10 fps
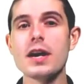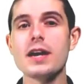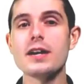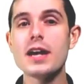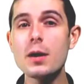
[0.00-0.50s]

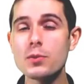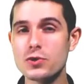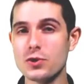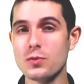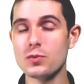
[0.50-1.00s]
it enables
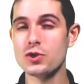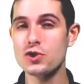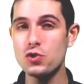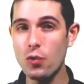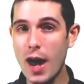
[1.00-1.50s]
you to
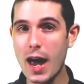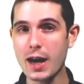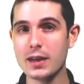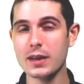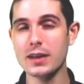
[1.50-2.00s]

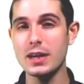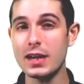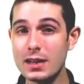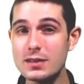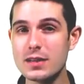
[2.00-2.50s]
track and get
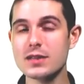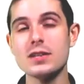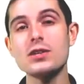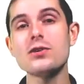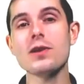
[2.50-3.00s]
insights
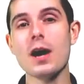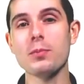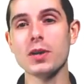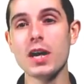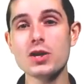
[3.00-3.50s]
into your
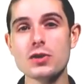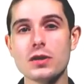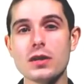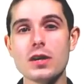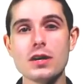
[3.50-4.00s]
application,